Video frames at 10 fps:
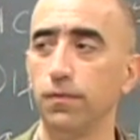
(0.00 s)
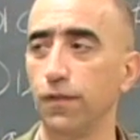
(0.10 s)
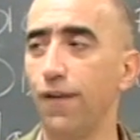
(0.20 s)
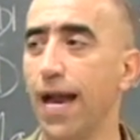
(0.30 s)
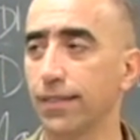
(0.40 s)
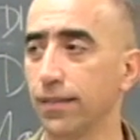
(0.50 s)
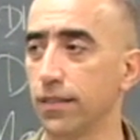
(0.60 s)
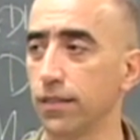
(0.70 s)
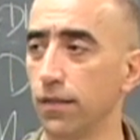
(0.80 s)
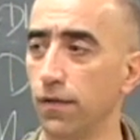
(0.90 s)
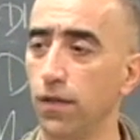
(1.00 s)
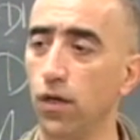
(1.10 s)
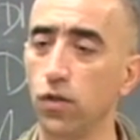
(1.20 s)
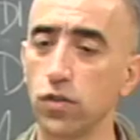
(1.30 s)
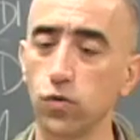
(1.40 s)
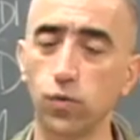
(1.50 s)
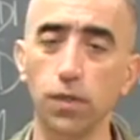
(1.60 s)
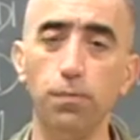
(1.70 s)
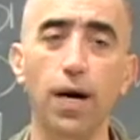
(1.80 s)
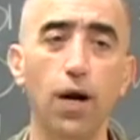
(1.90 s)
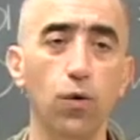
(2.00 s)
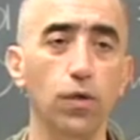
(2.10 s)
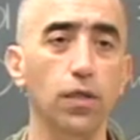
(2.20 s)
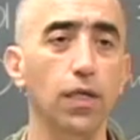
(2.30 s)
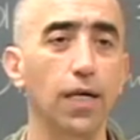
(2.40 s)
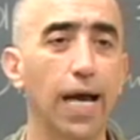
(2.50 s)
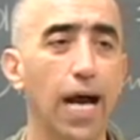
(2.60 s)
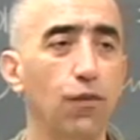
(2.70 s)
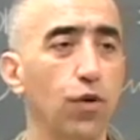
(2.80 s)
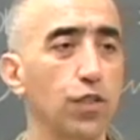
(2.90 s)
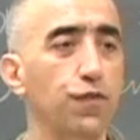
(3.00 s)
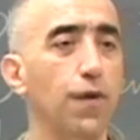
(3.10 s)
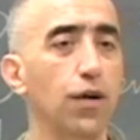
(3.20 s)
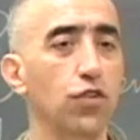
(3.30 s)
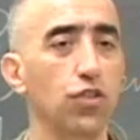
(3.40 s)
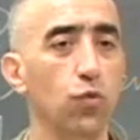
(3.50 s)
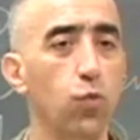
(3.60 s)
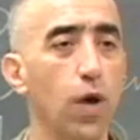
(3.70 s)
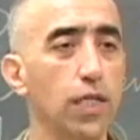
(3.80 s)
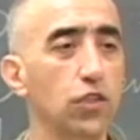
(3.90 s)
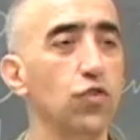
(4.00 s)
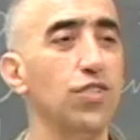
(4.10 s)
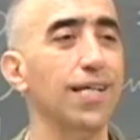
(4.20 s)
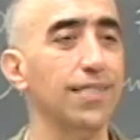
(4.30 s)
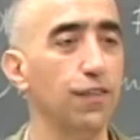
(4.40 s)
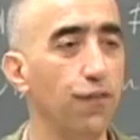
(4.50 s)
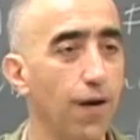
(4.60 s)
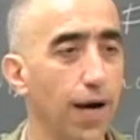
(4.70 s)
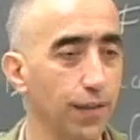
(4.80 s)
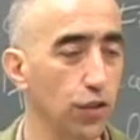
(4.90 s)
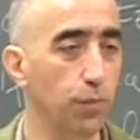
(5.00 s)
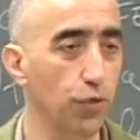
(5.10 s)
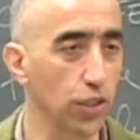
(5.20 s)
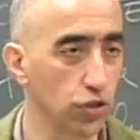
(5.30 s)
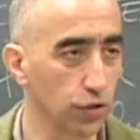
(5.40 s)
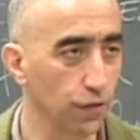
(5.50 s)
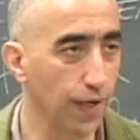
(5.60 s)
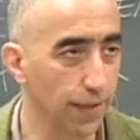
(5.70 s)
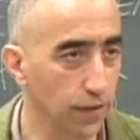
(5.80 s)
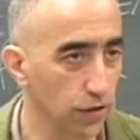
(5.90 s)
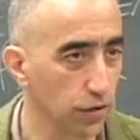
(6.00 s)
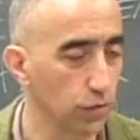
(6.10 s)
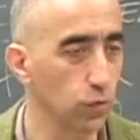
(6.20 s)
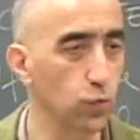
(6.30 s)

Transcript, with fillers: the fact is, those with power have always found ways to justify the oppression of others,